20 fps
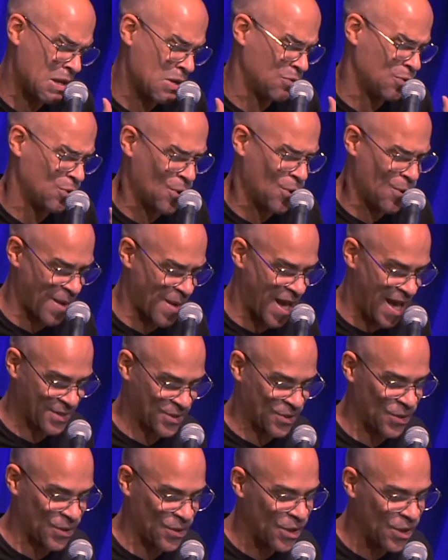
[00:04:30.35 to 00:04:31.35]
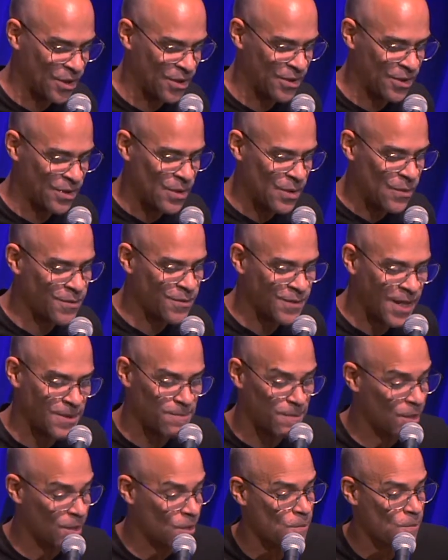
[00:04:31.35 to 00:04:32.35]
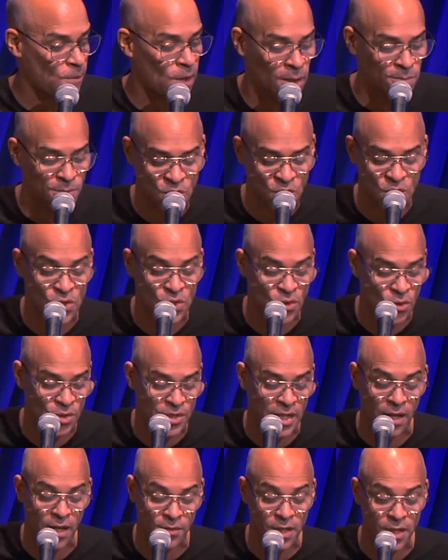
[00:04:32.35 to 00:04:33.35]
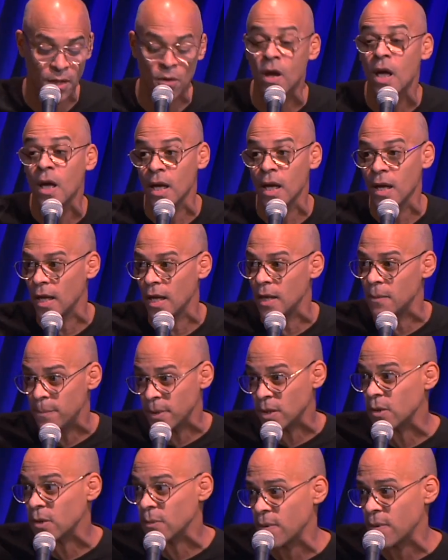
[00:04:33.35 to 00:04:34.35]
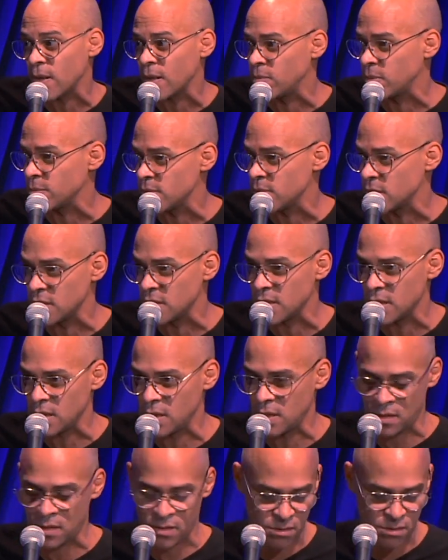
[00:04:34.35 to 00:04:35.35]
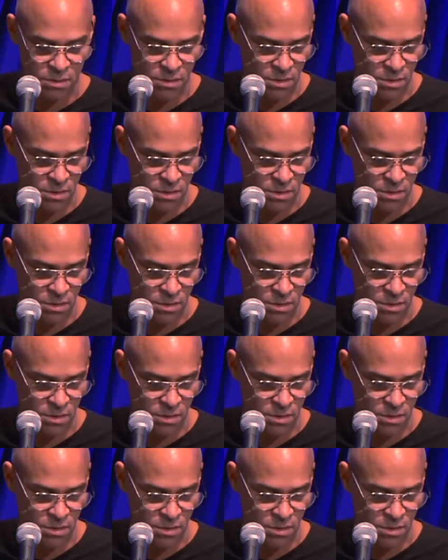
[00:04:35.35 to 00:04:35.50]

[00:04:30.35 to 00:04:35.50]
No matter. We've got bigger problems to sort out here." And bigger problems indeed.